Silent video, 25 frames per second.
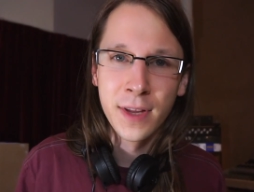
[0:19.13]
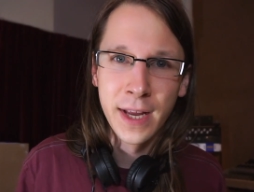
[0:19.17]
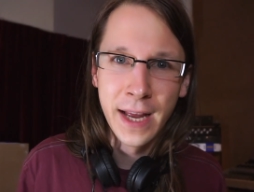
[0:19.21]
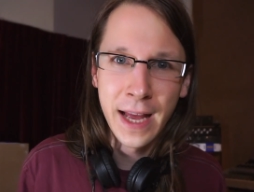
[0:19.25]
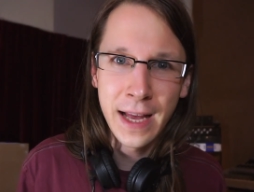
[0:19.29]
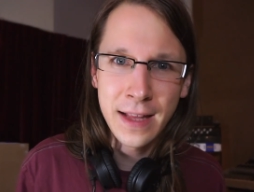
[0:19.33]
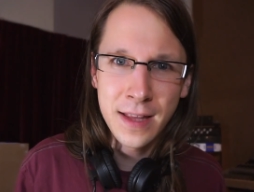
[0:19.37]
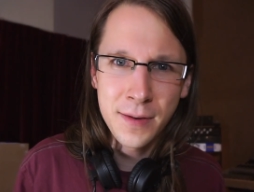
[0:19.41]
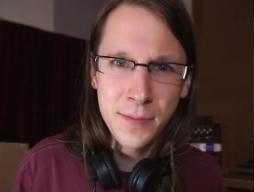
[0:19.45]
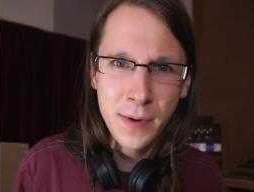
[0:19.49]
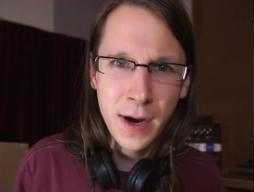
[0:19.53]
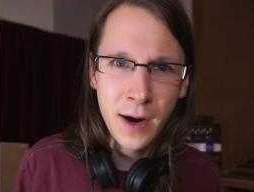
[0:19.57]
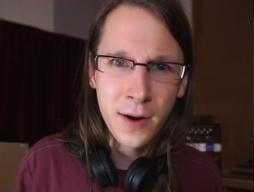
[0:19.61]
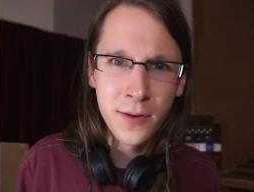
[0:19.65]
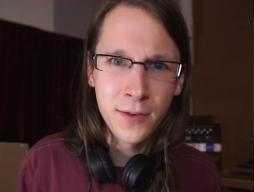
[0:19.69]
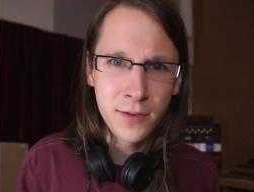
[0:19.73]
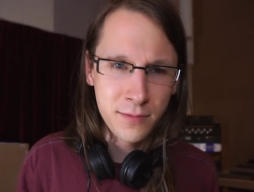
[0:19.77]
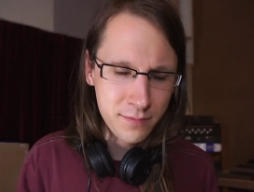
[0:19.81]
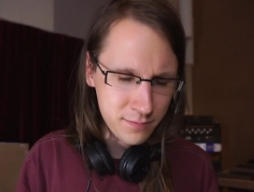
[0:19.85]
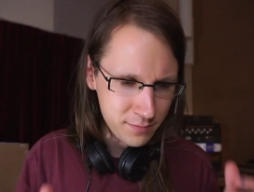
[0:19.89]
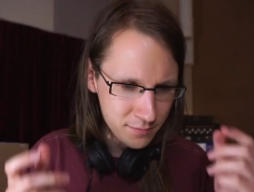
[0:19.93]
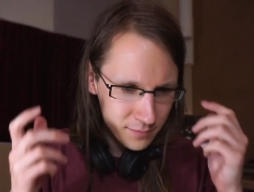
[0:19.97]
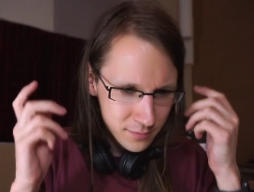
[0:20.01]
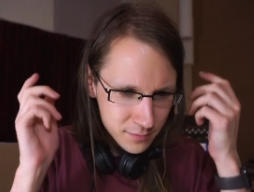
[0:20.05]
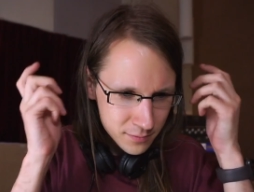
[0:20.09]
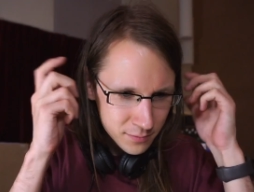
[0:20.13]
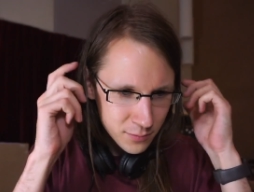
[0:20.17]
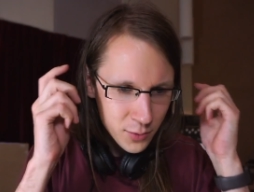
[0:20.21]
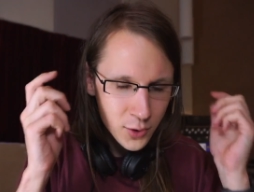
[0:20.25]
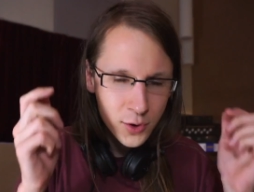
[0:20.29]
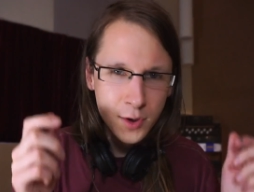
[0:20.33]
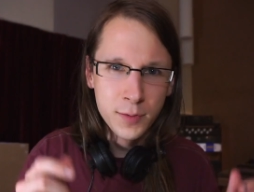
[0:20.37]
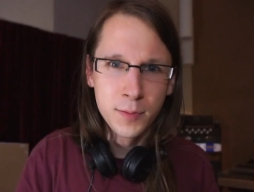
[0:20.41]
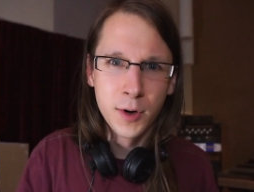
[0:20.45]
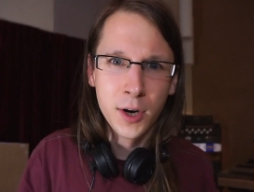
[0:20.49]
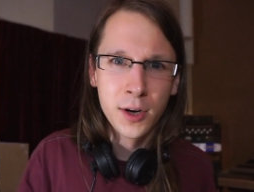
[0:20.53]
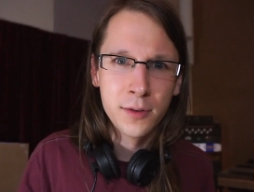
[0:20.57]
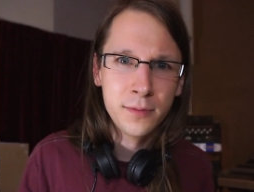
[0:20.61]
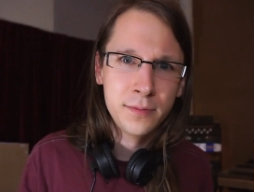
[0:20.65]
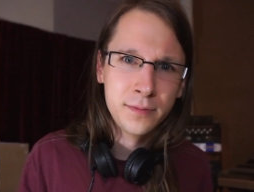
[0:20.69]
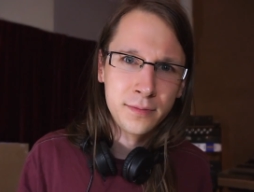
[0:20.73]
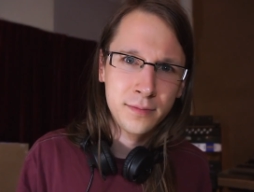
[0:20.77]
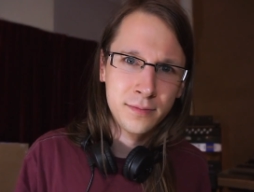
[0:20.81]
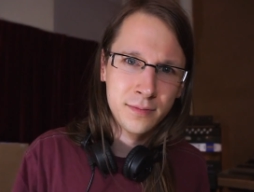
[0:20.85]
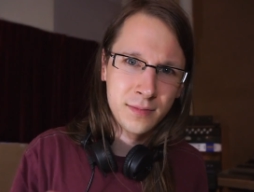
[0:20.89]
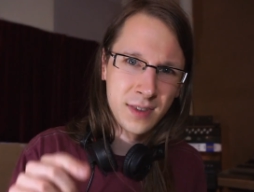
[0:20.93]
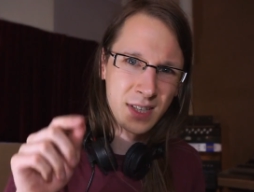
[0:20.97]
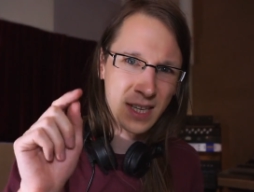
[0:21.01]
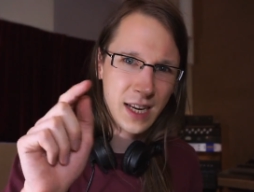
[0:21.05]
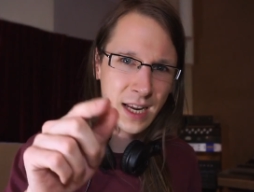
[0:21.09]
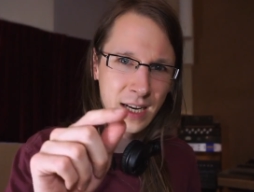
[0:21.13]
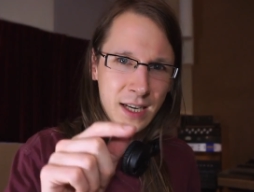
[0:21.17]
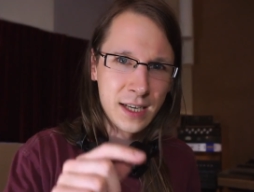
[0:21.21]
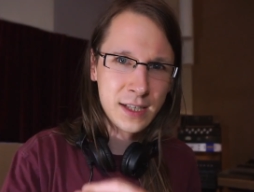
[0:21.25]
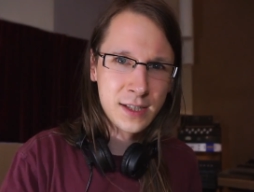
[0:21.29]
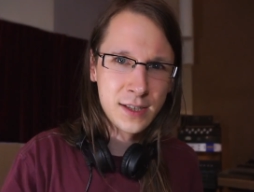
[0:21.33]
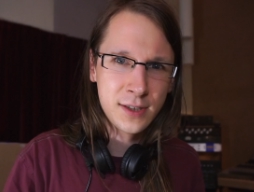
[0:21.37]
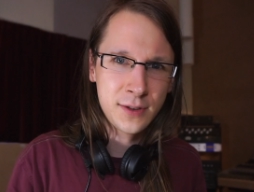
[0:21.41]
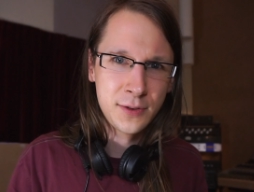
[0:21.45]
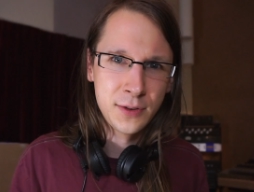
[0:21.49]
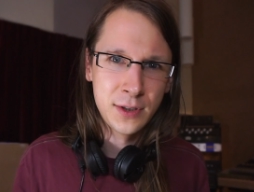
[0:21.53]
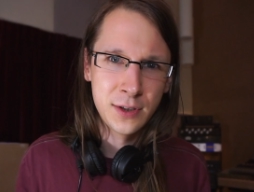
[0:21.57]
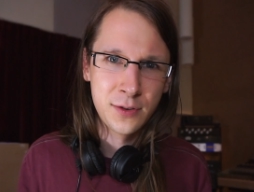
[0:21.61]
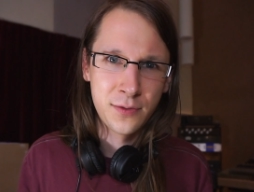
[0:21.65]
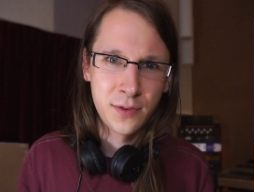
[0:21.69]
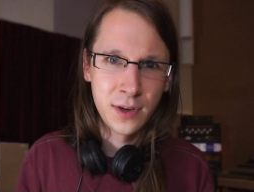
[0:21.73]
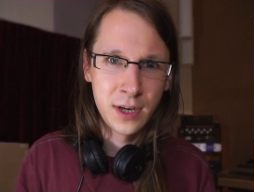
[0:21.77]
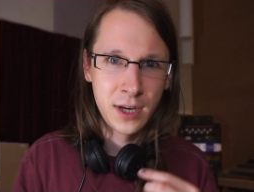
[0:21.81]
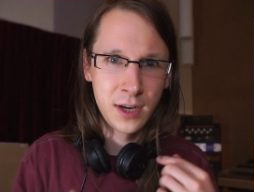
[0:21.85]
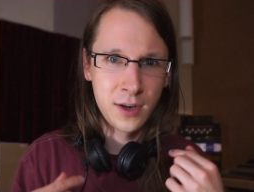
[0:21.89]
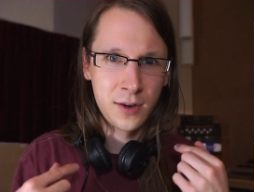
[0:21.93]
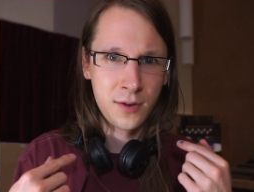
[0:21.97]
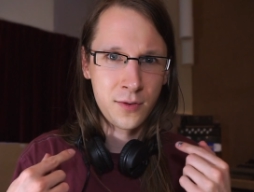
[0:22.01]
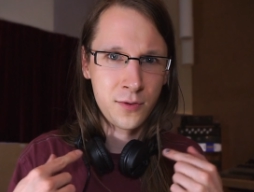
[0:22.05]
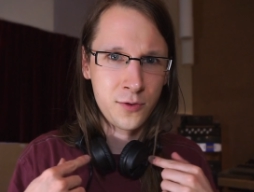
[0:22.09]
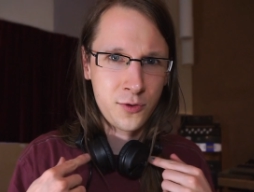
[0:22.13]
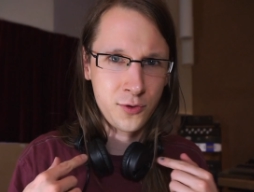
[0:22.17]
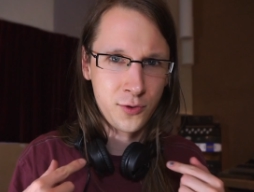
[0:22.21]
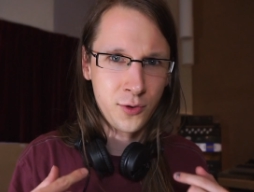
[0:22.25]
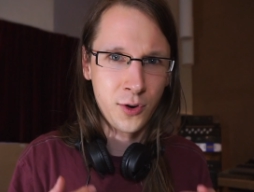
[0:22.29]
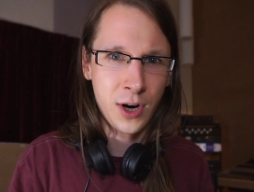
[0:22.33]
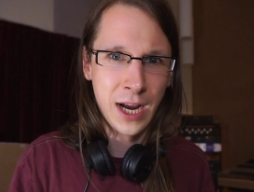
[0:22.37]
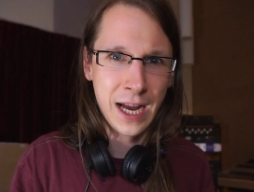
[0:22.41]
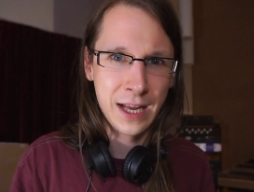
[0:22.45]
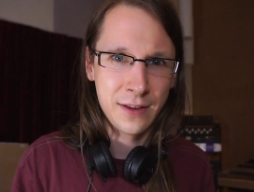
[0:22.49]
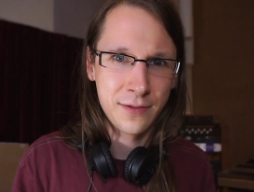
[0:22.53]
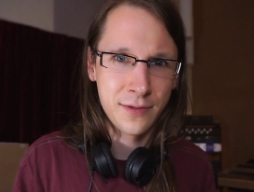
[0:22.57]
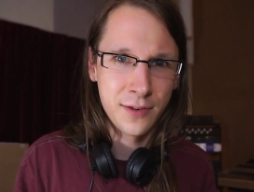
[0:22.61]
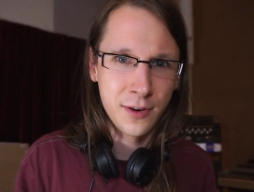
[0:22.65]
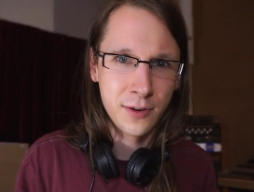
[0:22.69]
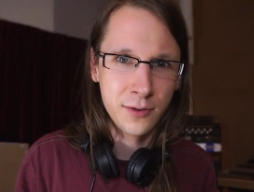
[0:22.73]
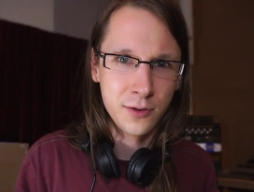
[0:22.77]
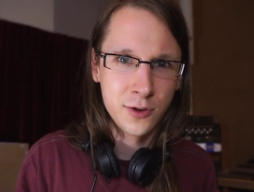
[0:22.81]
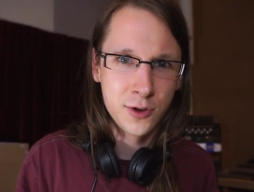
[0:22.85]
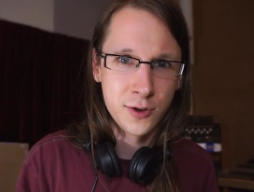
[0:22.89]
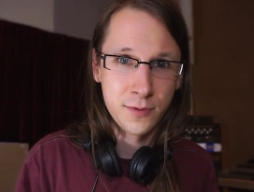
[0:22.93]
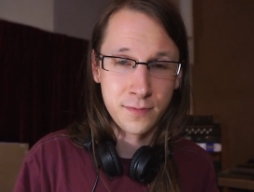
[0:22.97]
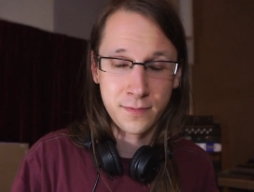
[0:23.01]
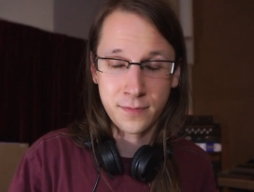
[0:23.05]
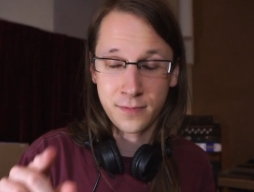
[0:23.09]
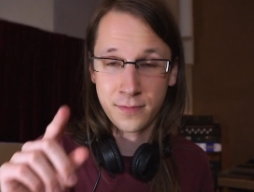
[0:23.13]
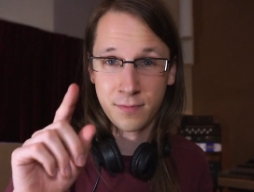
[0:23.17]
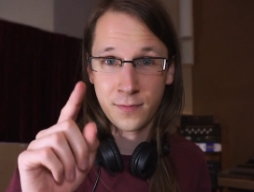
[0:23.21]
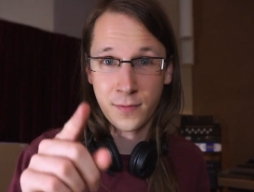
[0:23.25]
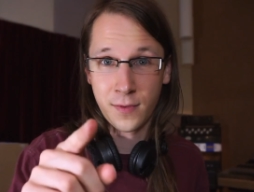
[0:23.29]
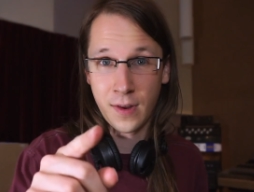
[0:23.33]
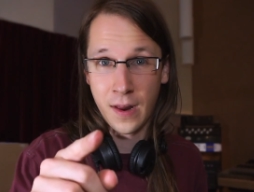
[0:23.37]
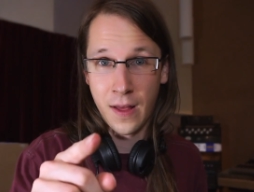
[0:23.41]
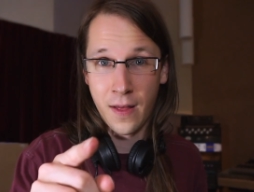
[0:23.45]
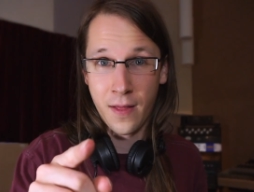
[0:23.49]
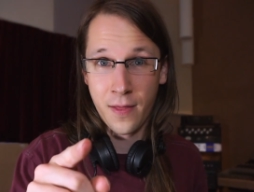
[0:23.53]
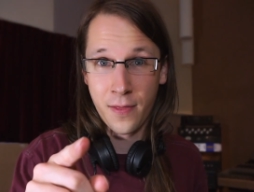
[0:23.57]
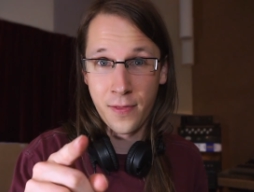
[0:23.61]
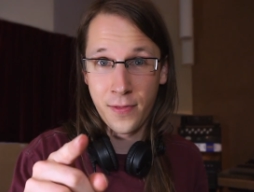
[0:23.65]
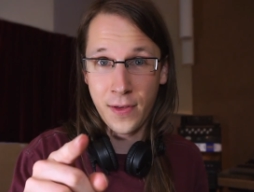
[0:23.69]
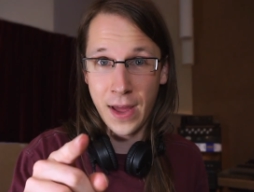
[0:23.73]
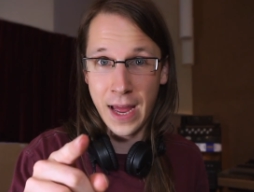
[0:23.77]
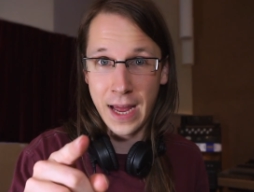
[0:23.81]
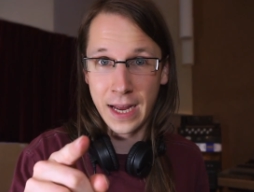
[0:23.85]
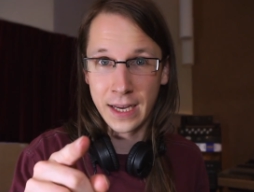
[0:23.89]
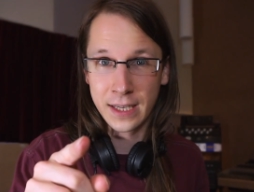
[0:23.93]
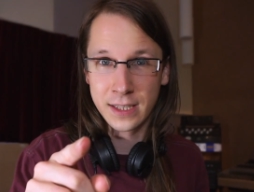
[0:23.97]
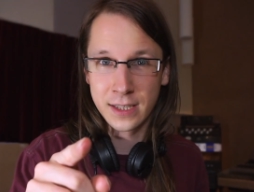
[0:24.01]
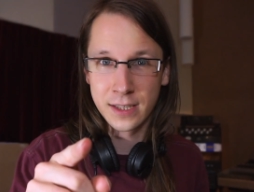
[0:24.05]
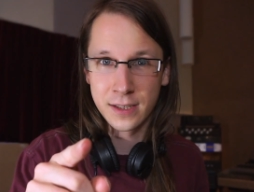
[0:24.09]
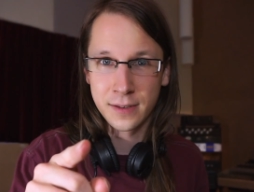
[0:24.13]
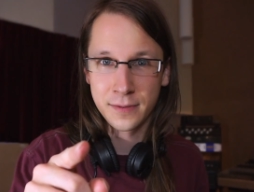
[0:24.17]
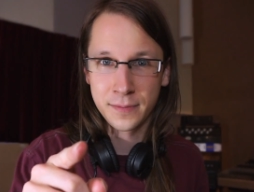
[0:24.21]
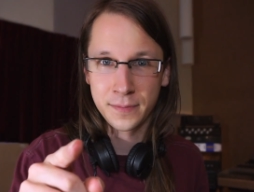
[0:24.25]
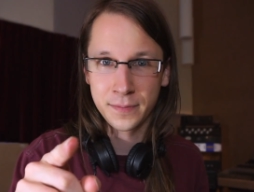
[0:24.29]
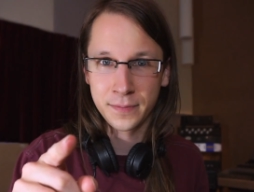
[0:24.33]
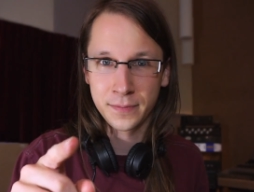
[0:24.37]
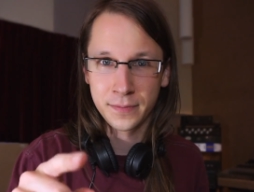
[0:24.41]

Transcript: get them out, put them on and listen to this video through headphones. Thanks.